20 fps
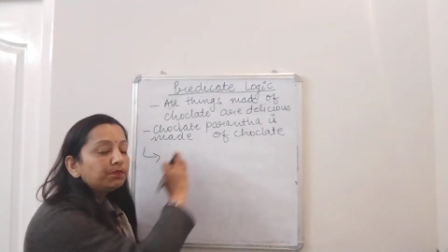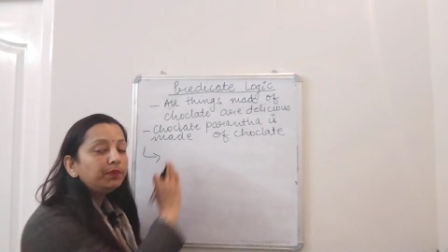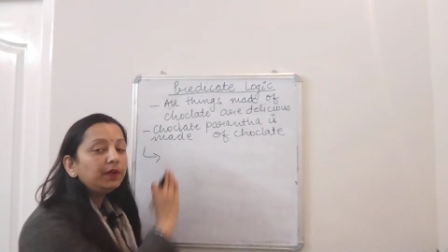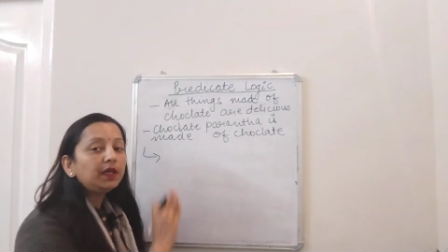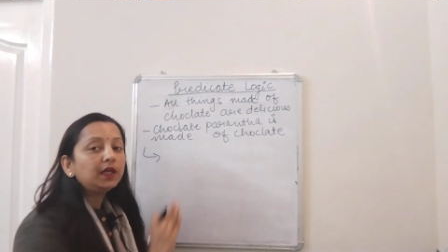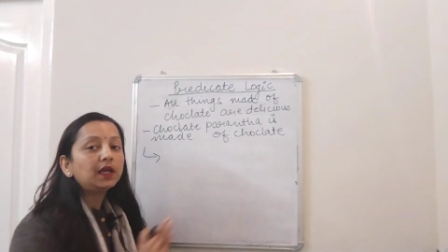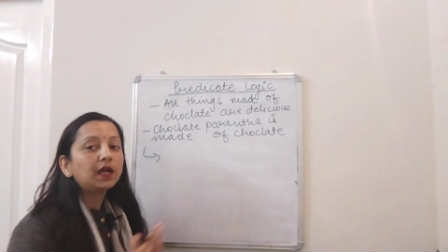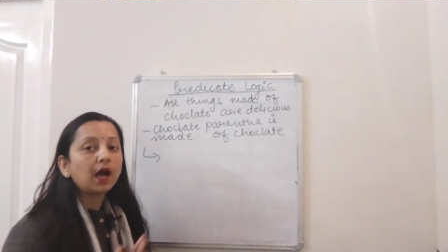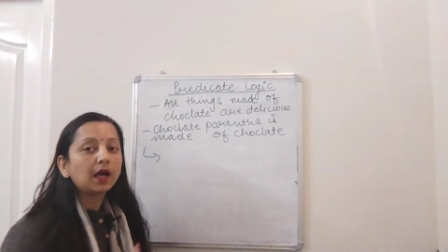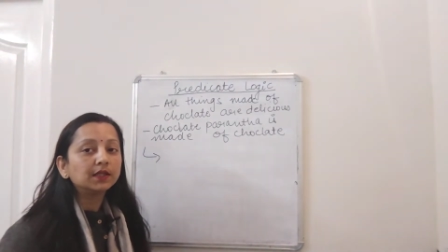
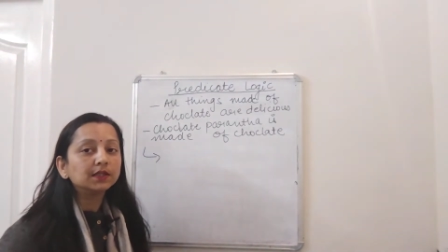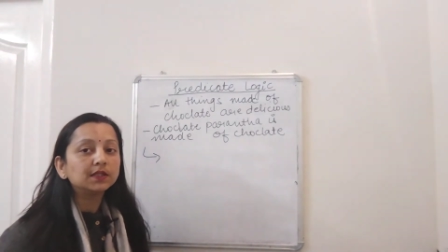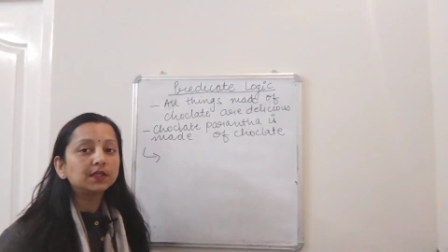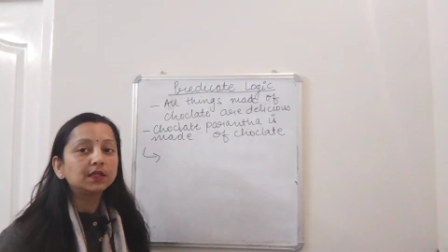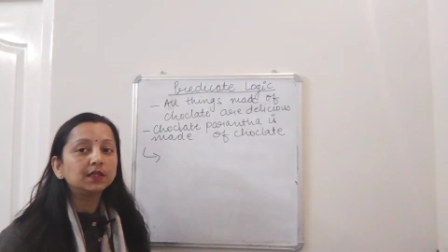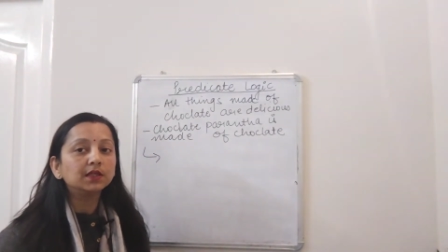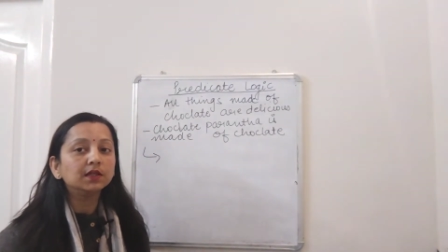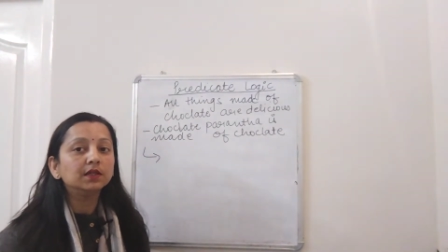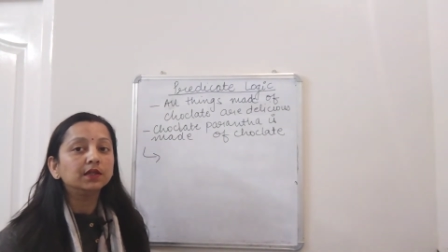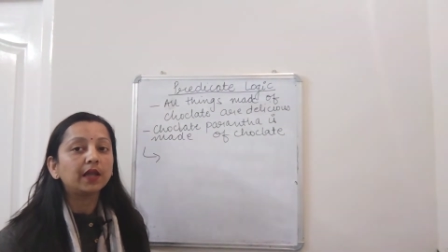be
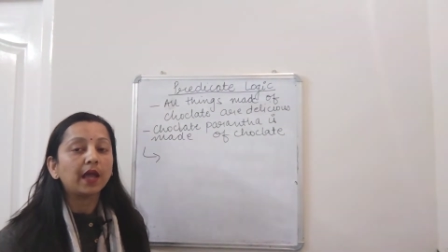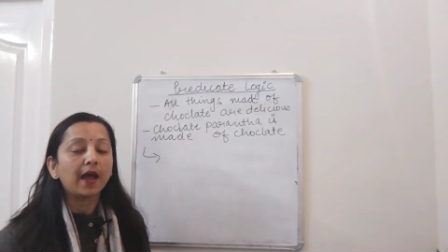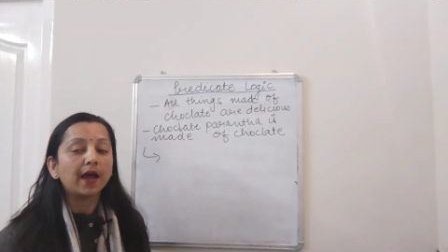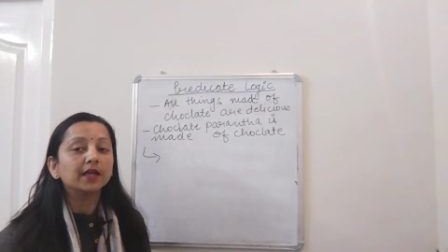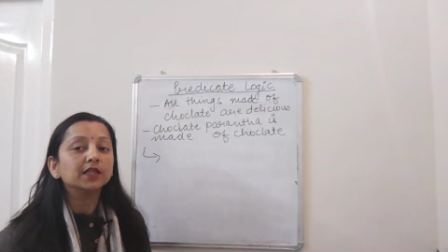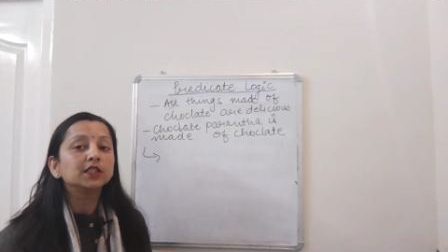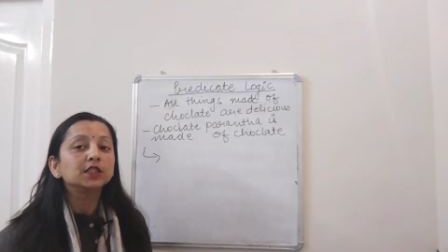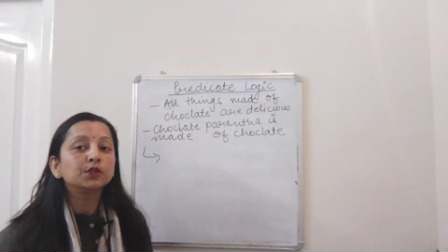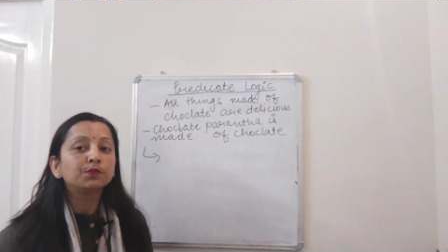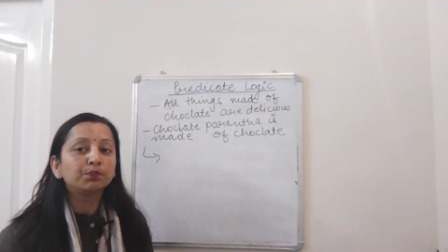considered
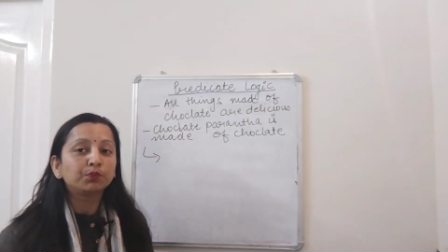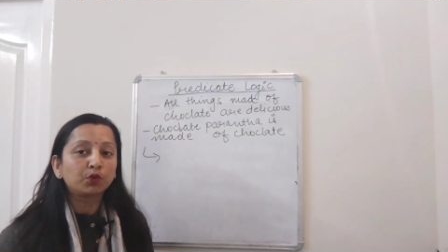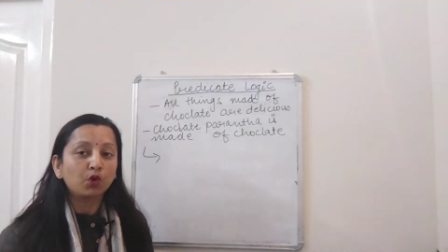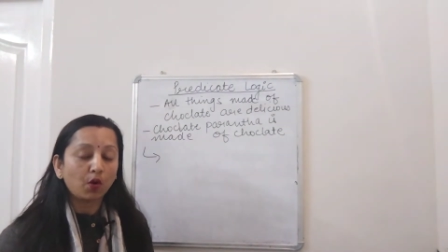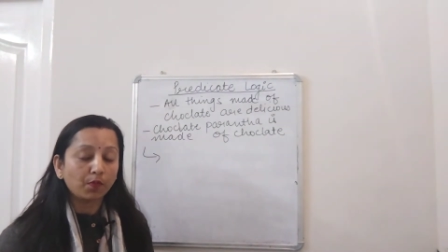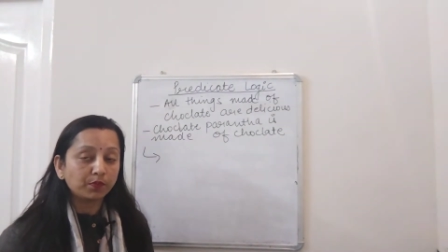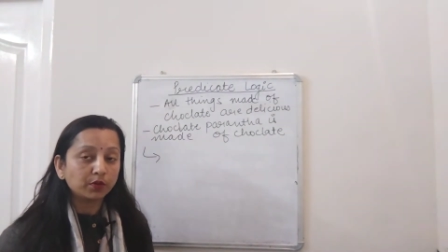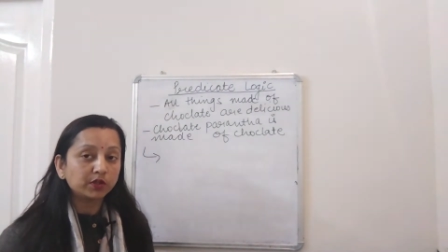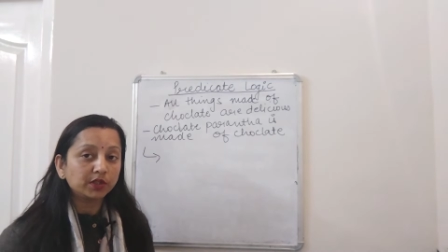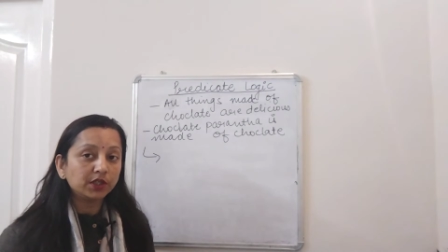as
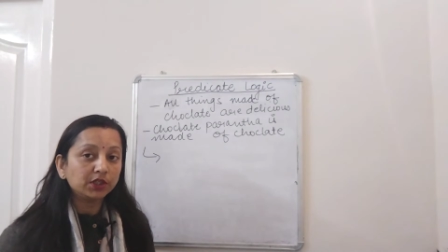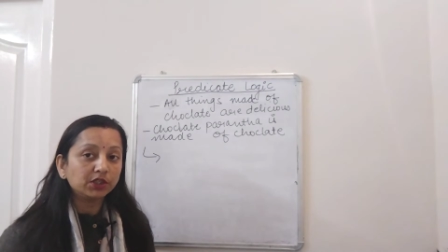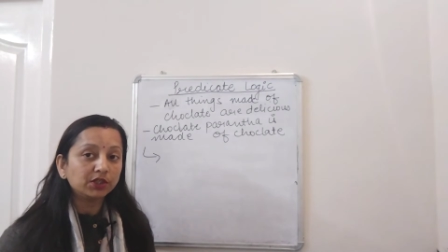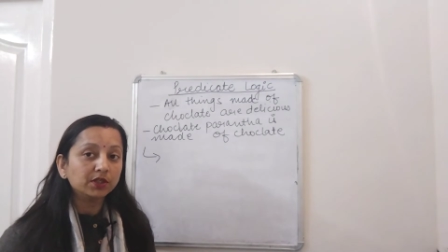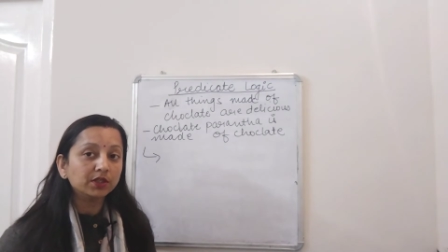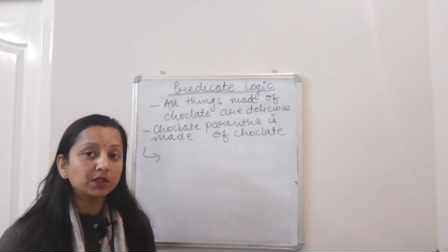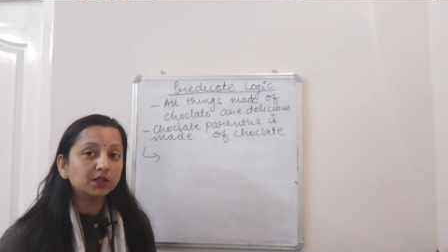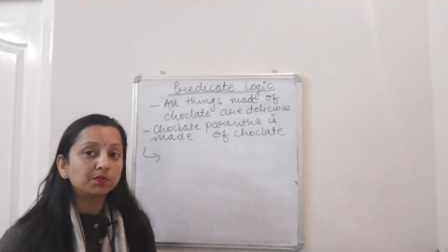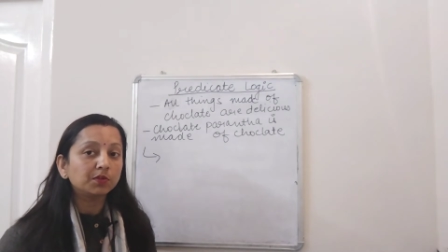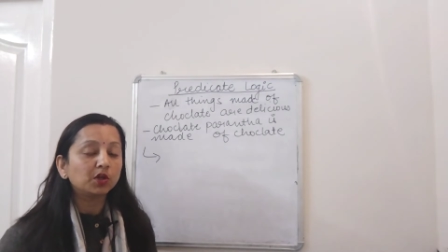
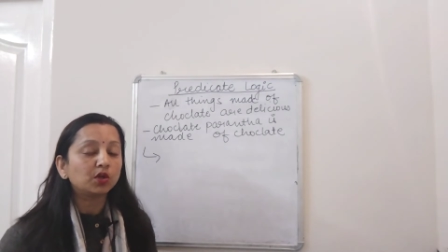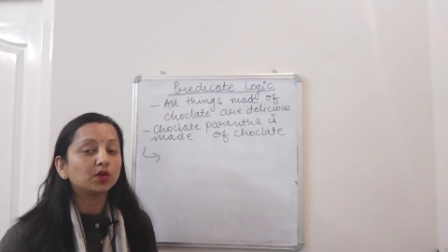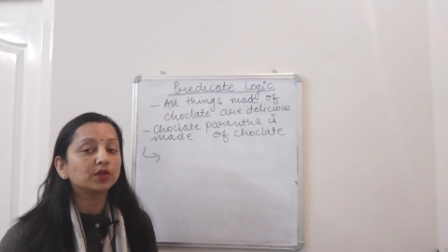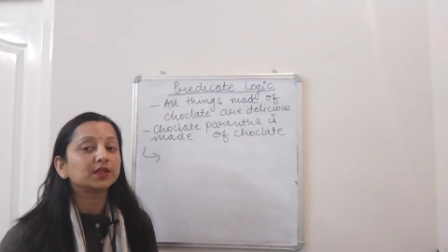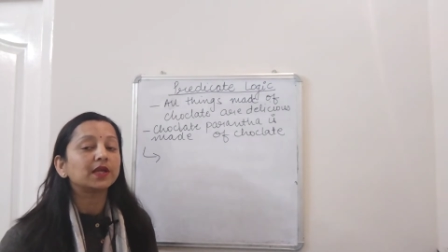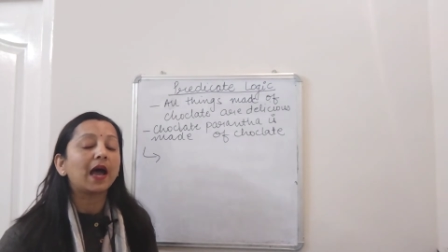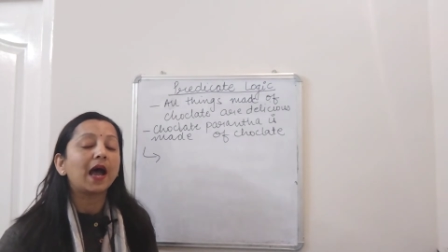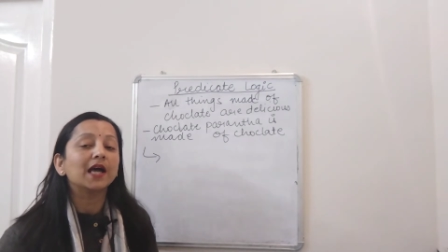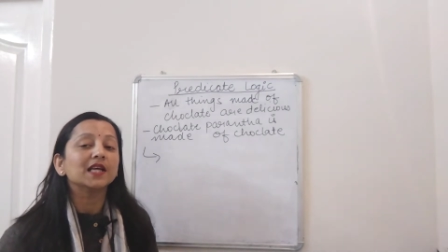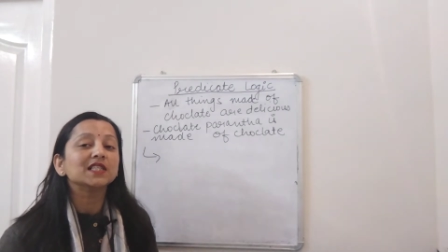propositions, because
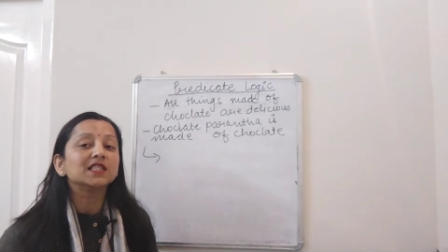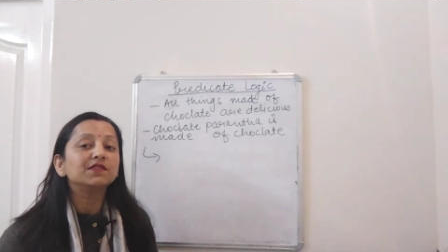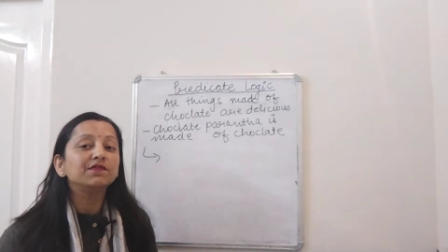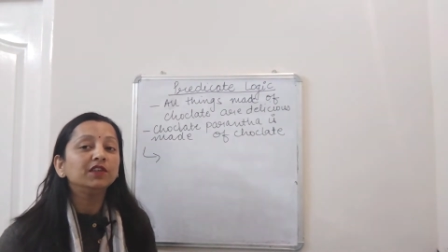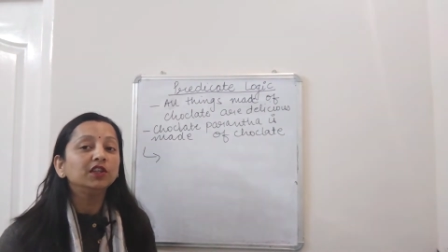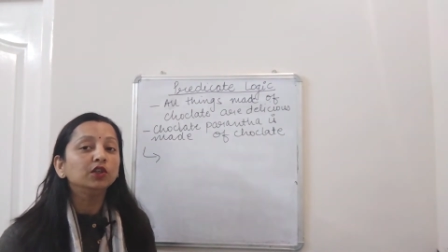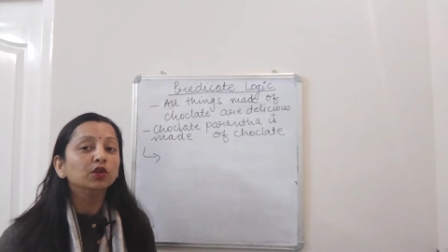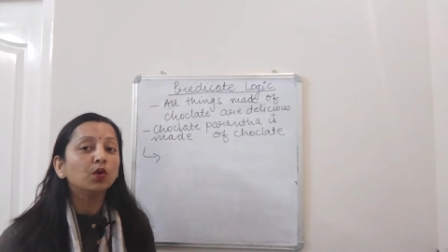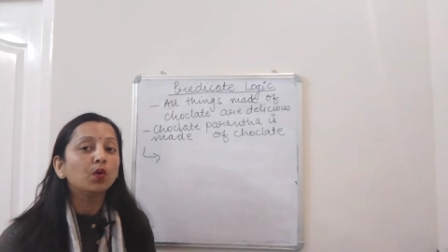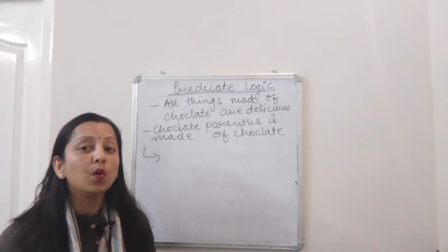as
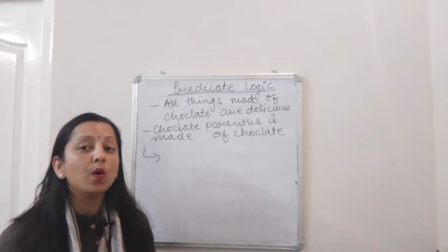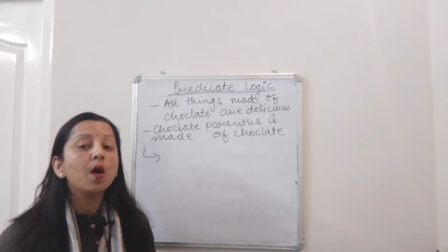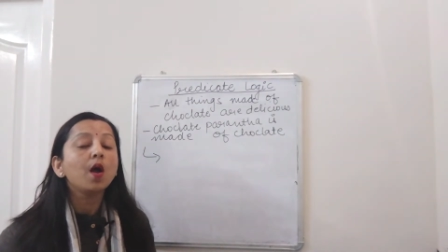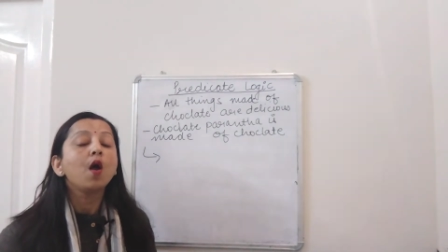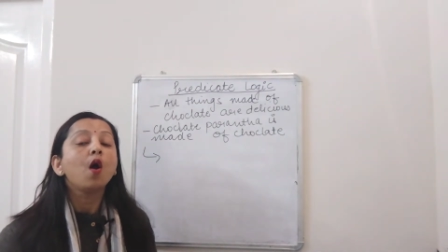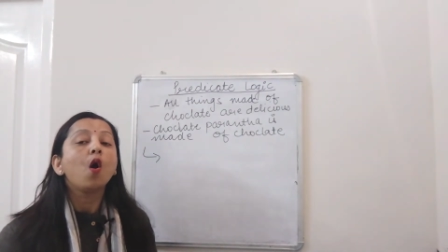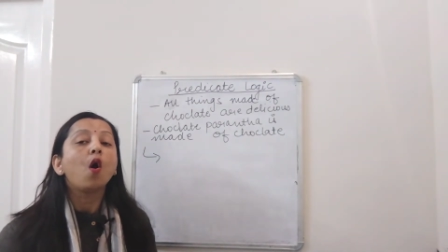we know,